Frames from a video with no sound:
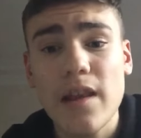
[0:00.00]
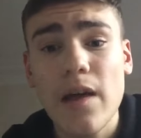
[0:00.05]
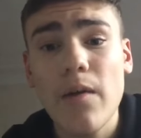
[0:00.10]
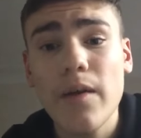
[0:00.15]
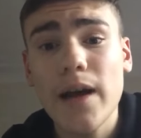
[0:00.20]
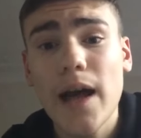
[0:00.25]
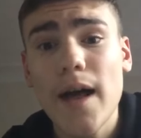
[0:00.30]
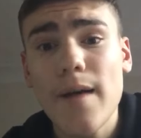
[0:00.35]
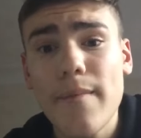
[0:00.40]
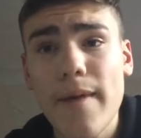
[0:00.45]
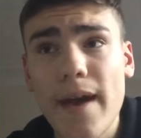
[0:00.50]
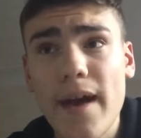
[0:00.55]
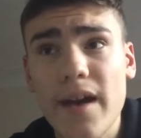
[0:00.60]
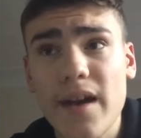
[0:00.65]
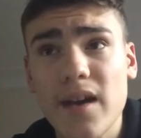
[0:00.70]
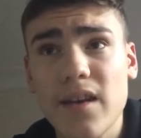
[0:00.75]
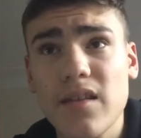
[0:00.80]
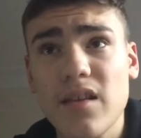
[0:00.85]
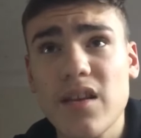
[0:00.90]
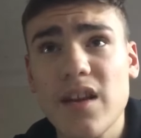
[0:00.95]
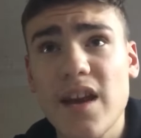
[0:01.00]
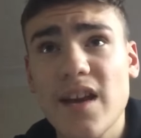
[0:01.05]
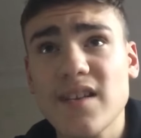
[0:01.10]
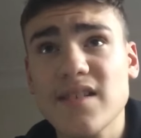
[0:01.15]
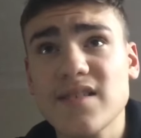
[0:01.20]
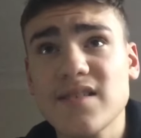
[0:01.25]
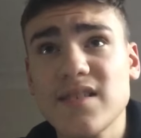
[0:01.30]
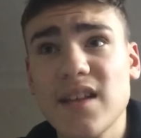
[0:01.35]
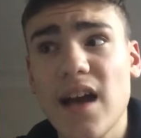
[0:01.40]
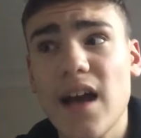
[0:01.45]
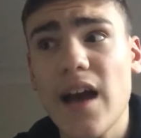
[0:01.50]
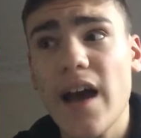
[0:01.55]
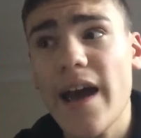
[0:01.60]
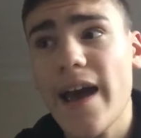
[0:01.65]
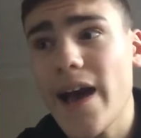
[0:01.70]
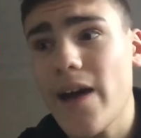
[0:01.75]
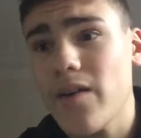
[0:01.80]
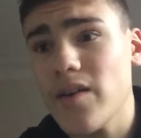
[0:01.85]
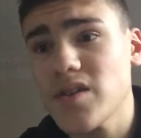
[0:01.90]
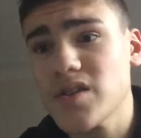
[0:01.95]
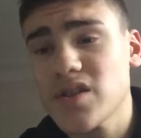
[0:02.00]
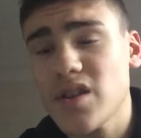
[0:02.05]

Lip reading: That will come out in the next hour.